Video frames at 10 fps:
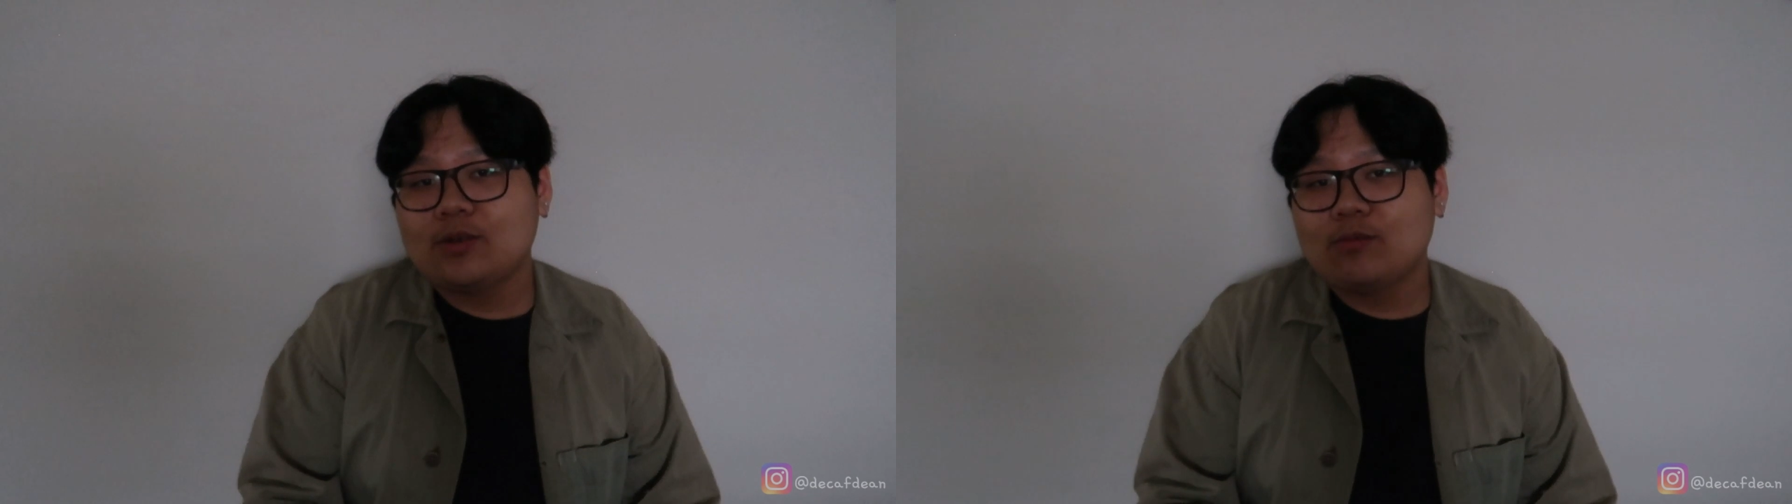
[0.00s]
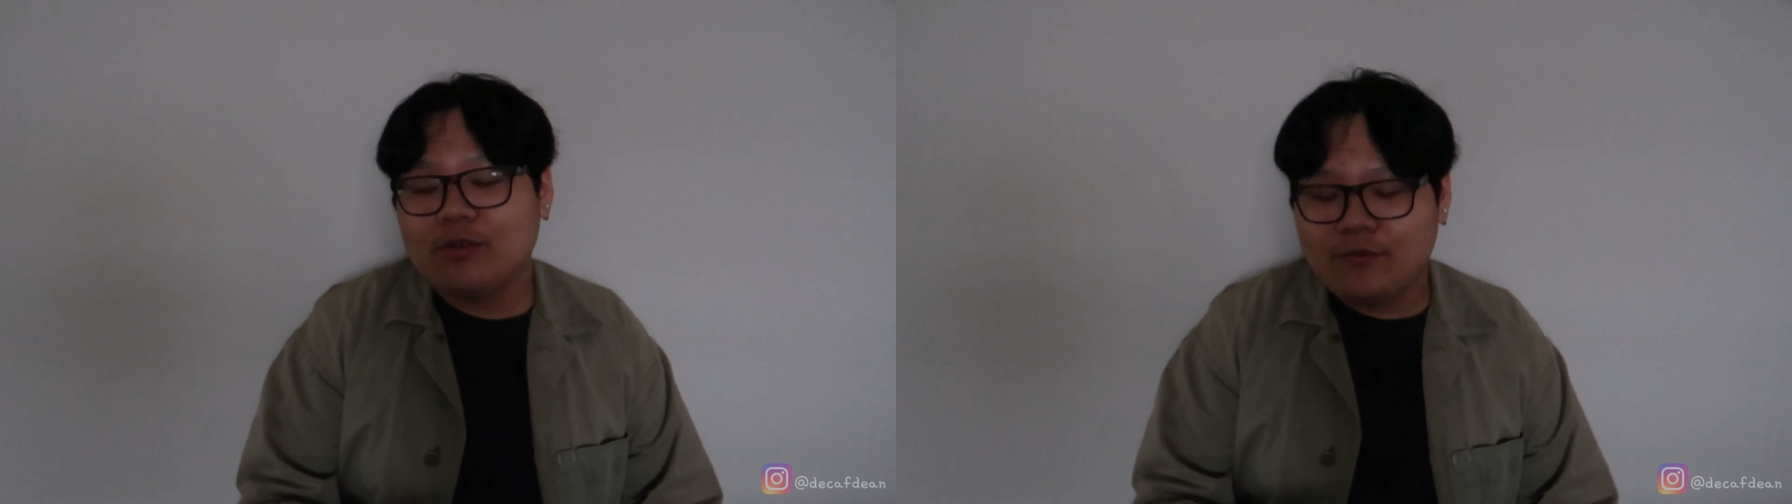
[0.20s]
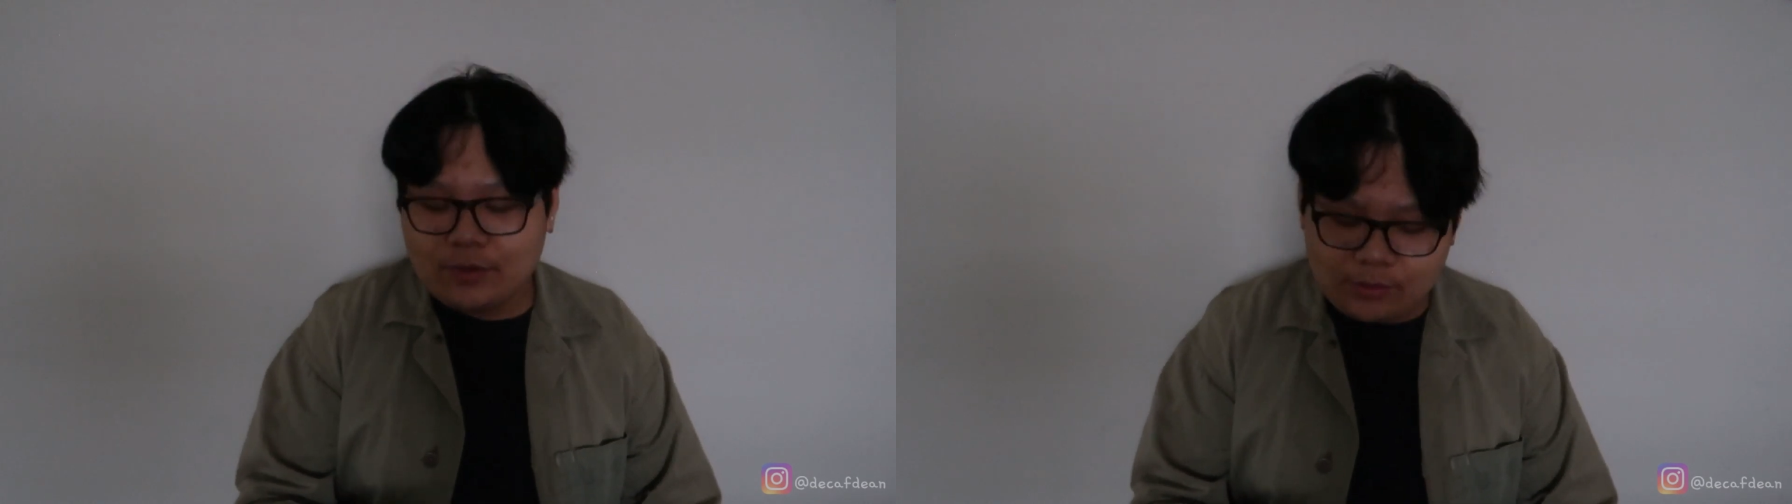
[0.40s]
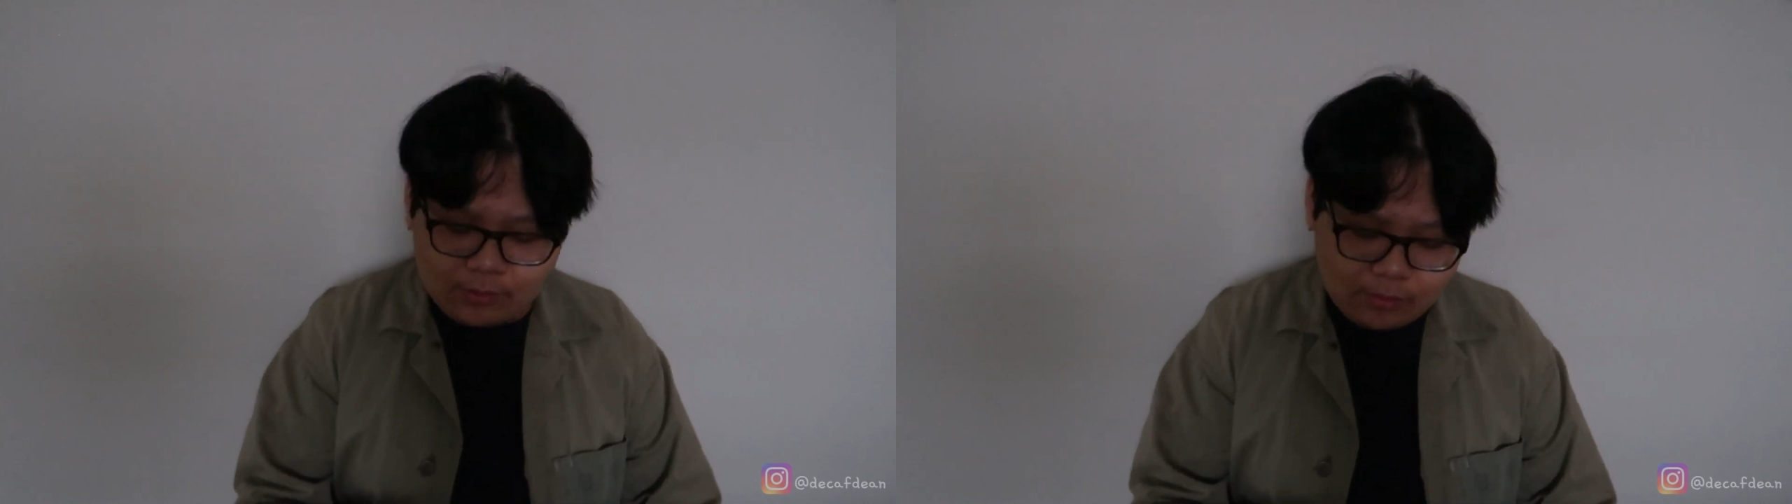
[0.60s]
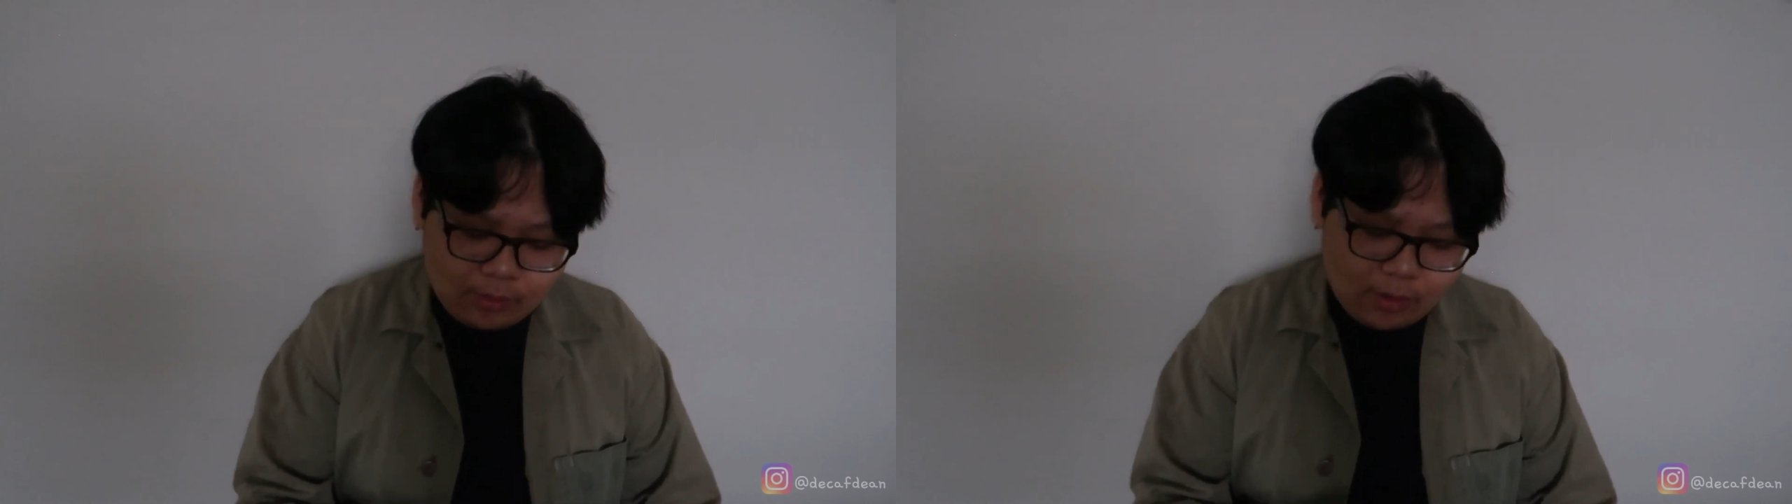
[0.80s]

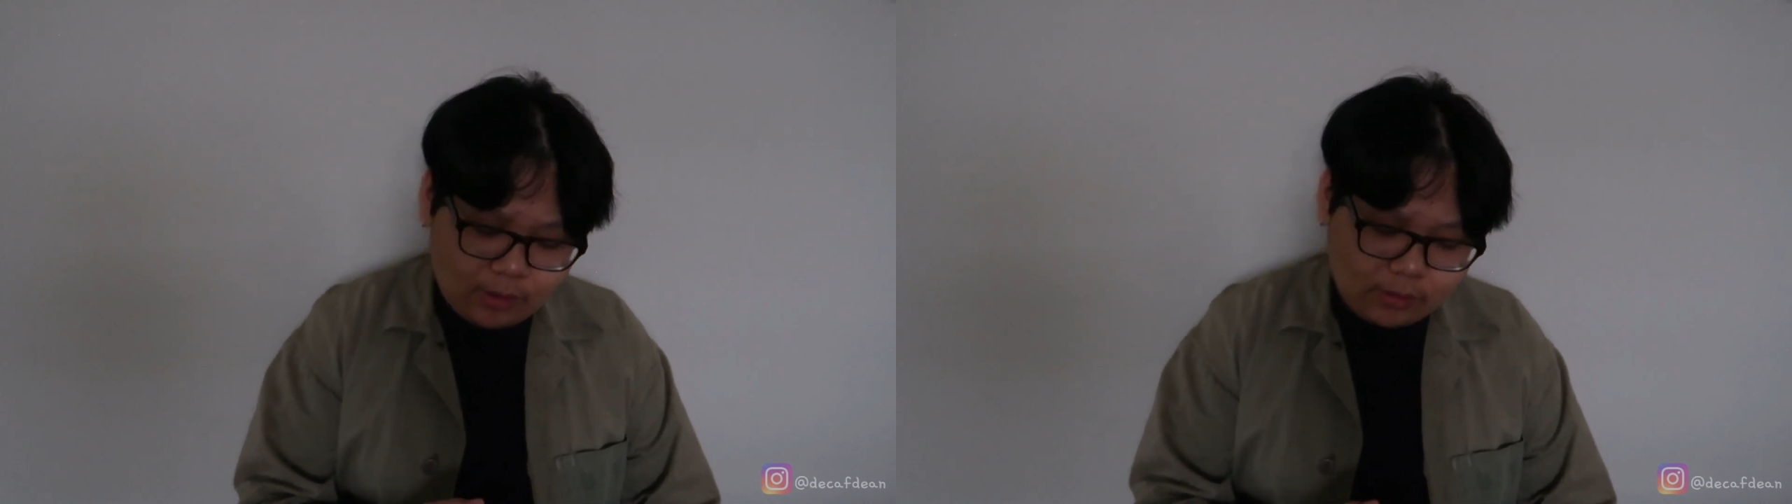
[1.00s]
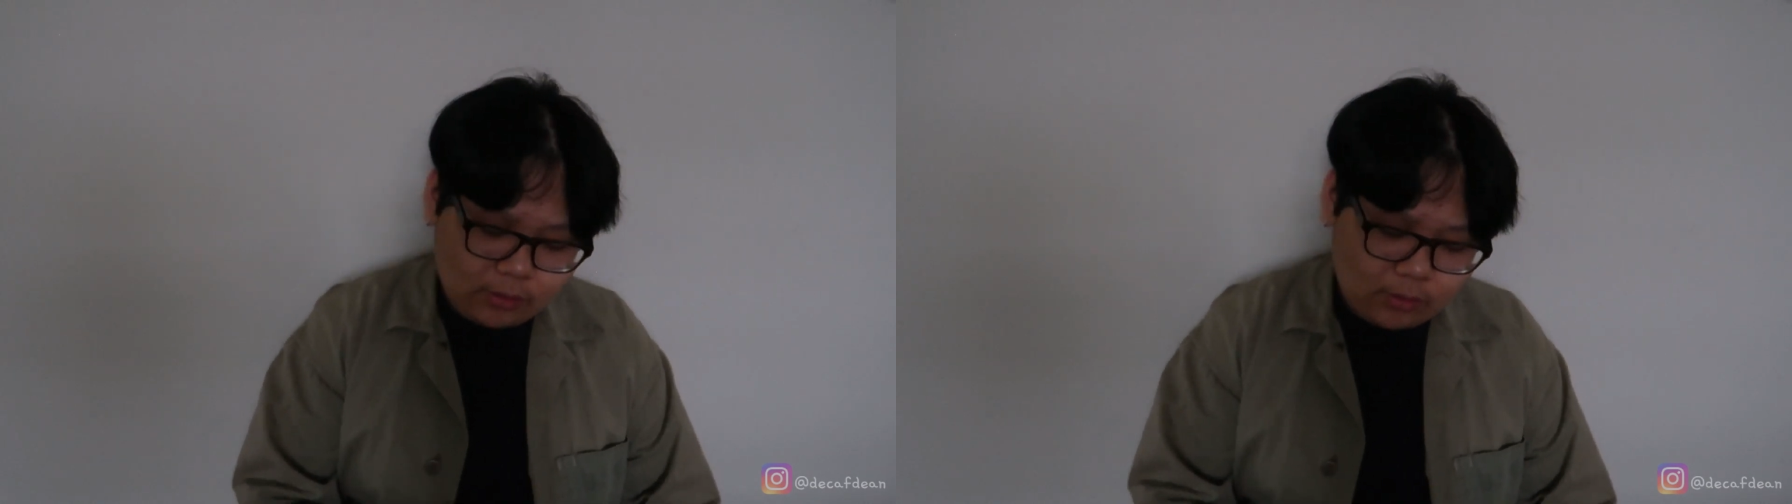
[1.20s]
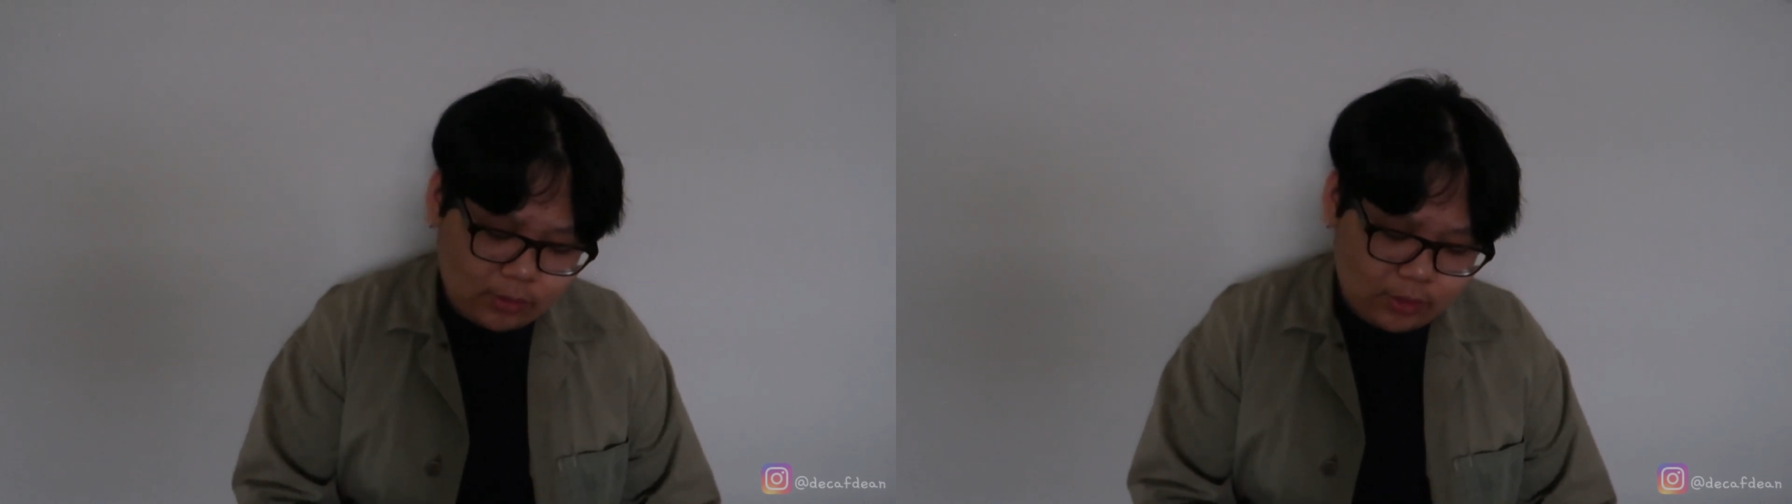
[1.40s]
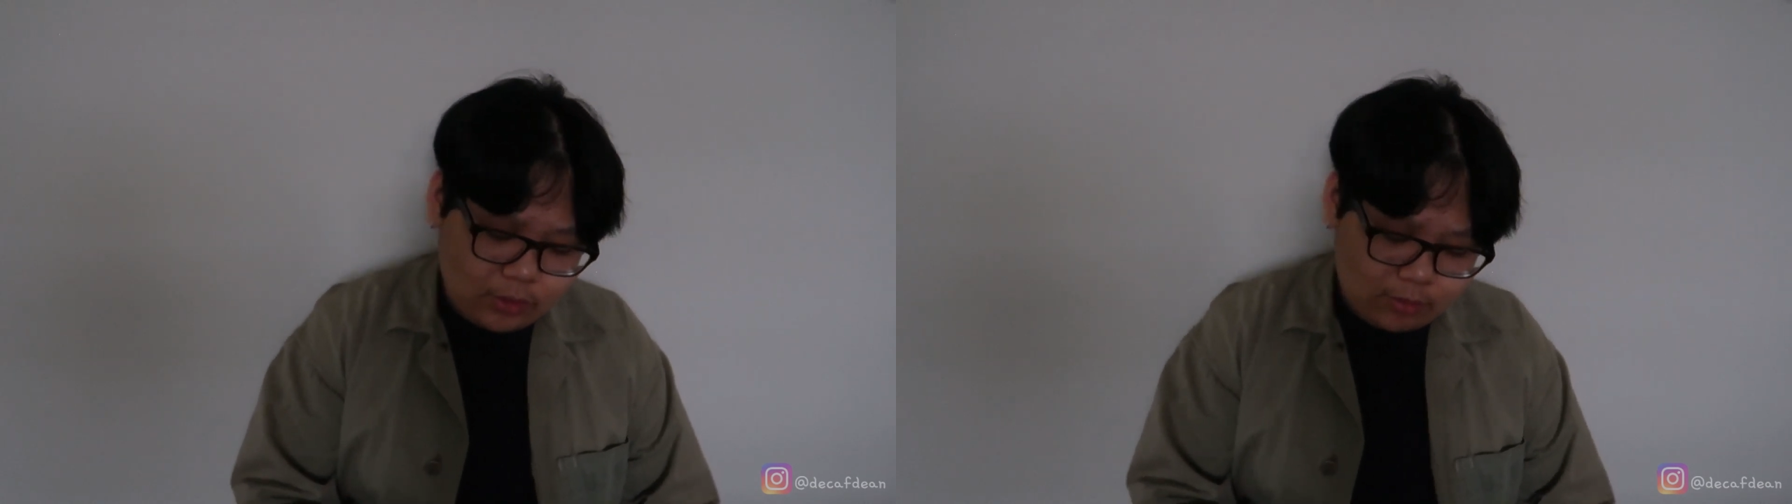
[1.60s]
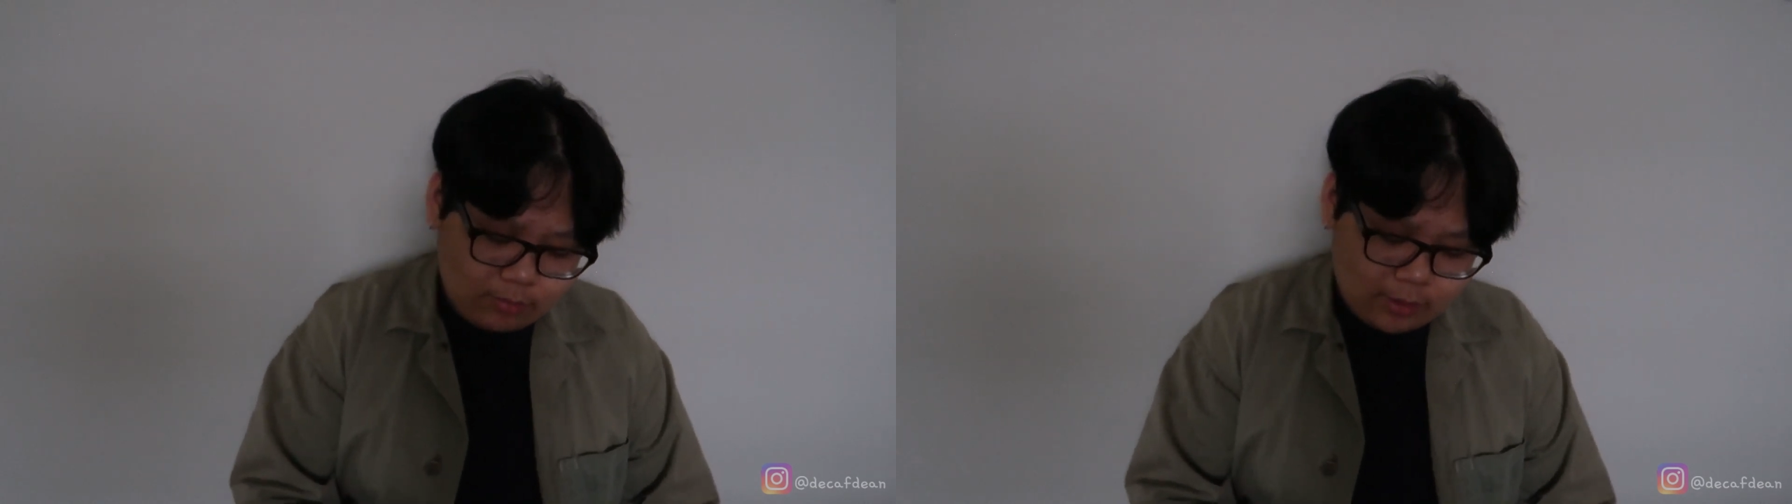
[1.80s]
review on the
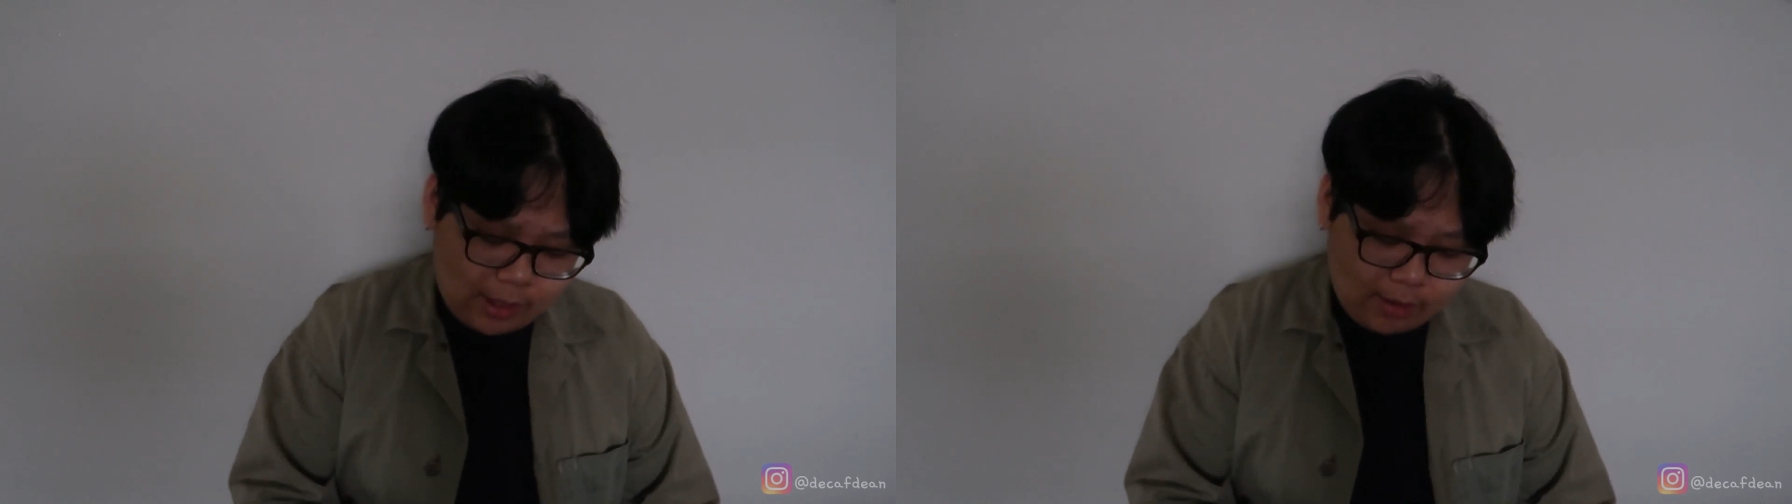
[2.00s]
Collegiums,